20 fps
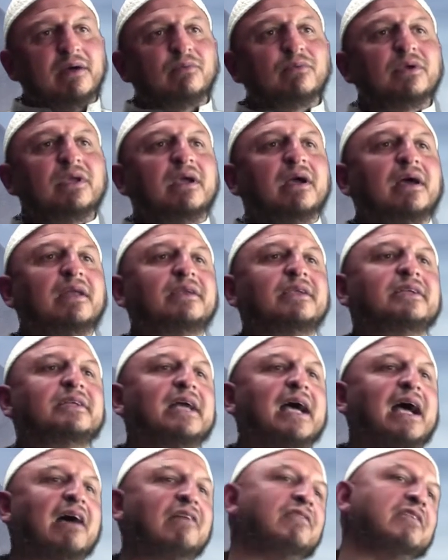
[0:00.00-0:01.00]
we need
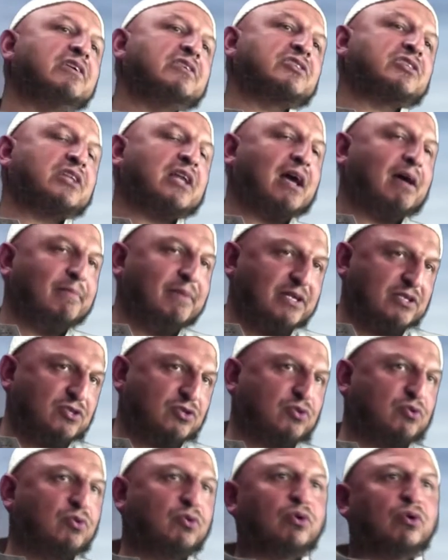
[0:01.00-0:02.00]
to have an Islamic
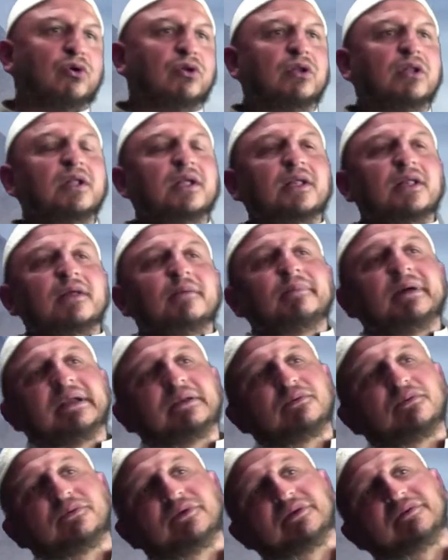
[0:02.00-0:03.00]
school,
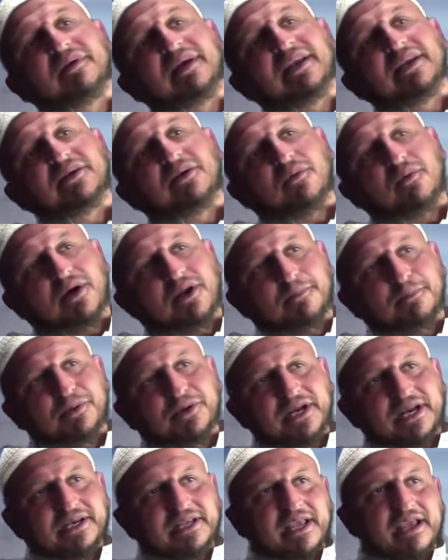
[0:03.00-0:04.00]
but we really don't want to
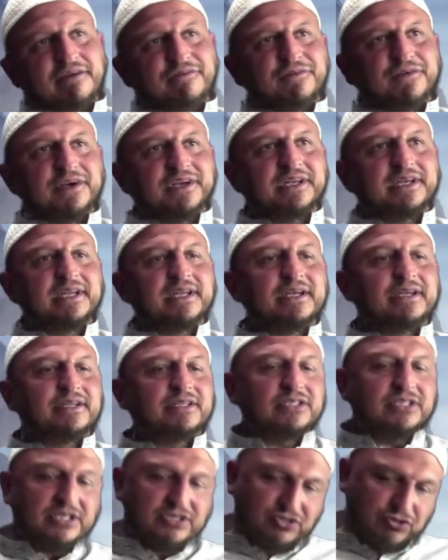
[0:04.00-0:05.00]
put any effort in it, and
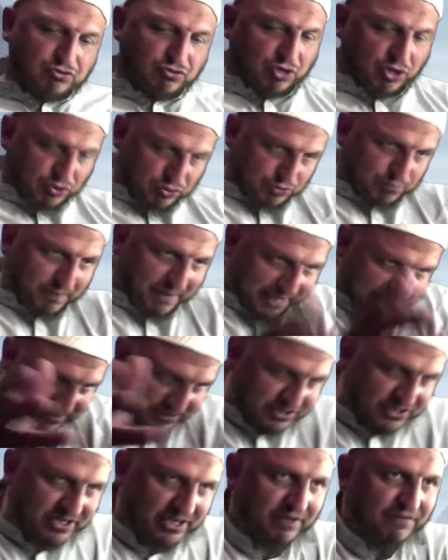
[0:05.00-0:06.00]
it just grows by
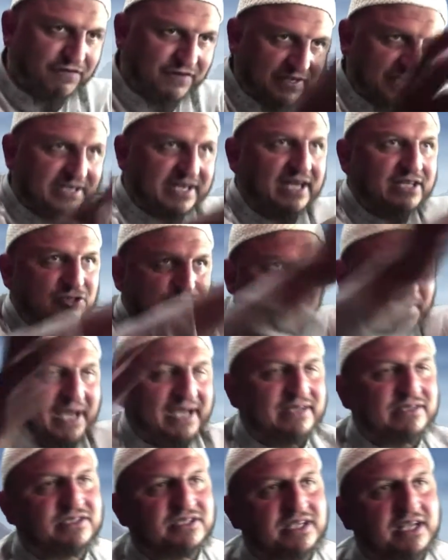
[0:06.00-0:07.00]
itself and does by
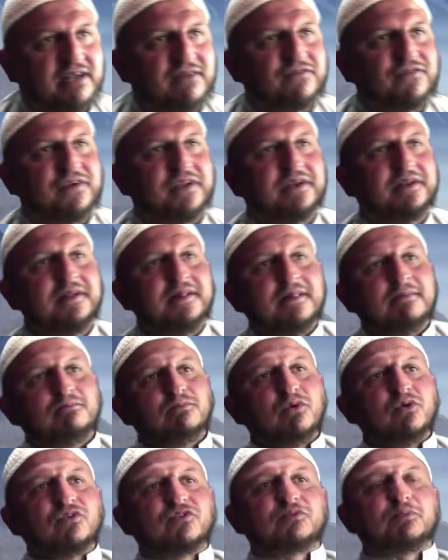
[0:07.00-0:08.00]
itself and
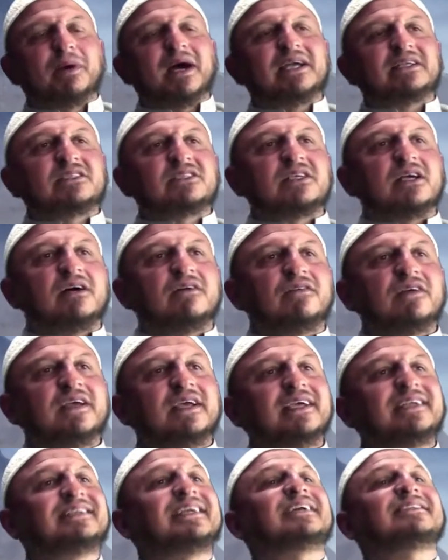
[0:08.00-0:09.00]
moves by itself.
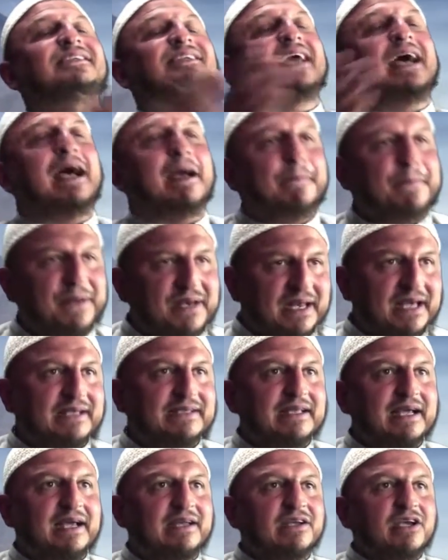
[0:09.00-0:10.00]
It doesn't happen
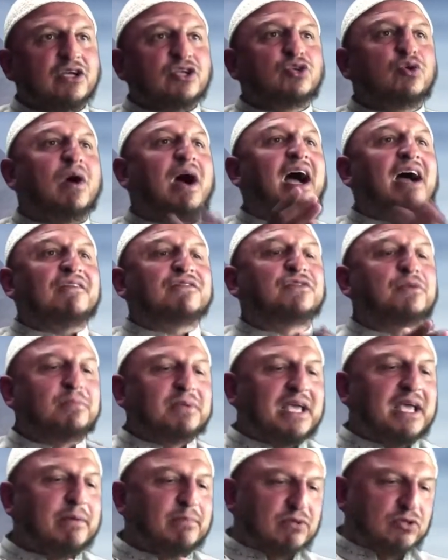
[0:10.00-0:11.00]
like that. You have to
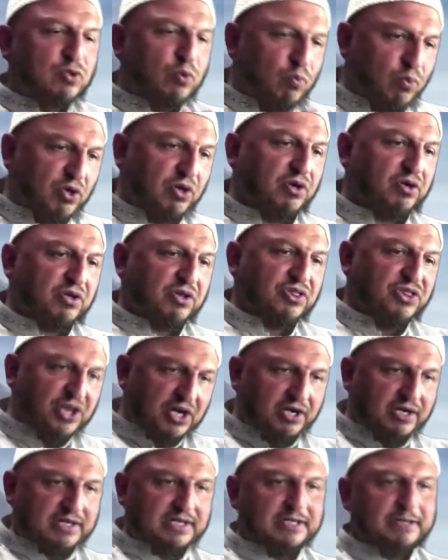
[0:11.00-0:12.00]
be able to work.
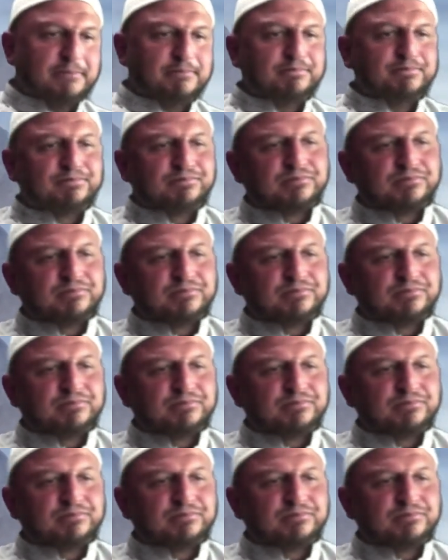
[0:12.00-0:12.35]
Thirdly,